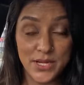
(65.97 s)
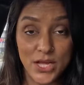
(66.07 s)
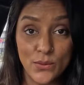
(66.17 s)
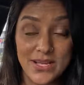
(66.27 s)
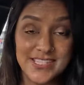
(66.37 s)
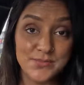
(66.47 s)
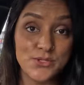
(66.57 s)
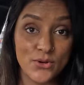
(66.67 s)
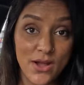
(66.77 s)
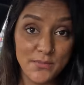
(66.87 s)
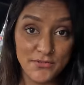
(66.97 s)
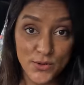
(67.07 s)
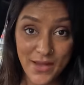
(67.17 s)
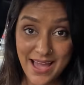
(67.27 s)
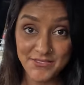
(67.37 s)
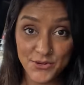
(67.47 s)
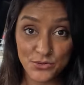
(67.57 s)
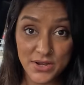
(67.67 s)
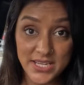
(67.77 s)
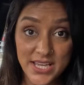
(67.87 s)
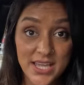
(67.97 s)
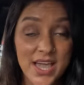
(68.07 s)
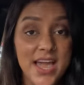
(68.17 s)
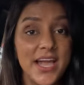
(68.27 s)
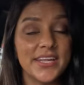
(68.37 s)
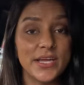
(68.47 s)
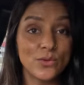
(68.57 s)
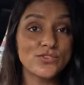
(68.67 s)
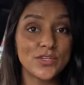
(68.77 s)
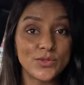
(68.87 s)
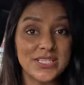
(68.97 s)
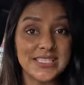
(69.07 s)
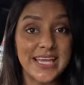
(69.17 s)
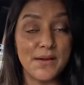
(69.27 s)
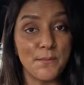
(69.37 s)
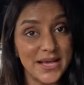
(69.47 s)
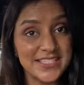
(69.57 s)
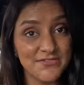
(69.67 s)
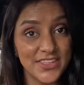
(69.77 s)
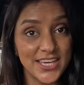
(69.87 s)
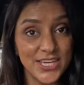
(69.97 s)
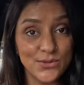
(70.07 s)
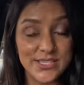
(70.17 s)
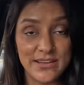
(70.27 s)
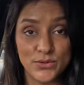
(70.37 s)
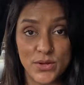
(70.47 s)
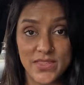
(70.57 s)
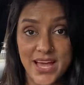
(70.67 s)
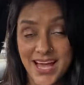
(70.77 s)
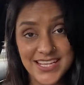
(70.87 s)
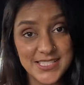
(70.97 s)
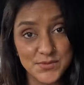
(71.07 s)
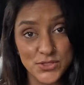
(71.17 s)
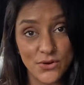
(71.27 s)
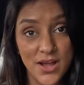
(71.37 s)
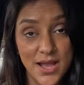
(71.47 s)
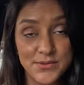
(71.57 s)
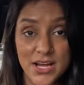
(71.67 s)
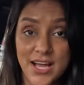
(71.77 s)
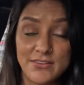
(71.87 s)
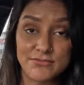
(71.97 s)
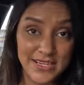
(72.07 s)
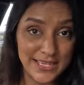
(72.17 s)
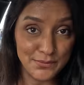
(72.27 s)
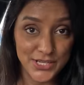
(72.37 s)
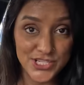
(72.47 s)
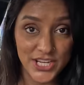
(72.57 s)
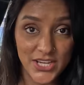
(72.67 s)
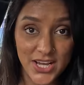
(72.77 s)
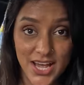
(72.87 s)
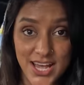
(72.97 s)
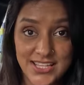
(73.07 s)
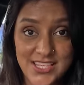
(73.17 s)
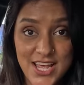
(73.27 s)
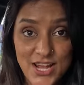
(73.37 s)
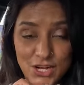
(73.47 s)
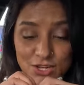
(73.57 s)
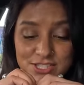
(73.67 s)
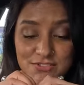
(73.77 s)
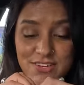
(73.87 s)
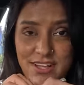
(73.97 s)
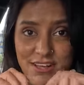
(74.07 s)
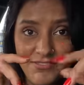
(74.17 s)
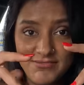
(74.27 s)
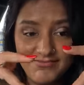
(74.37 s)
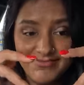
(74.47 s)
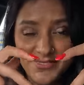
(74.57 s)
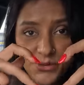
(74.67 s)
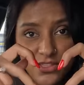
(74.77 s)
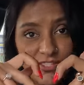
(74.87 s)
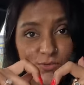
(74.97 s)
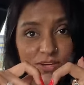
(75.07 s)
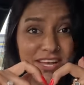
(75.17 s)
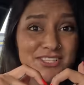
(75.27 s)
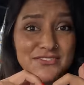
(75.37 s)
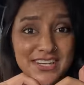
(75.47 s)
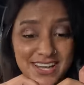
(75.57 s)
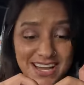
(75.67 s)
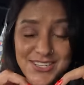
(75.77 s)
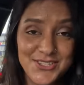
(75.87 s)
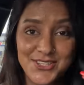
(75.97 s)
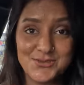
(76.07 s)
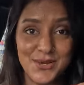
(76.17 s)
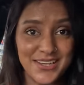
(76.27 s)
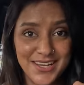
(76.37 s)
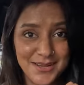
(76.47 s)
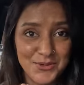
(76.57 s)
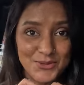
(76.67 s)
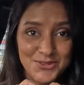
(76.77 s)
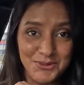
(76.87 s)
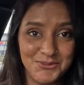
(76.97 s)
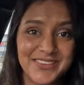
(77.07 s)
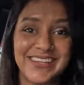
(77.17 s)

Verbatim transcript: below and subscribe if you haven't already. And I also want to say a massive thank you to everyone that has subscribed. I really appreciate you guys. Lots of love. Or this one. I don't really know how to do this one. I'm old school.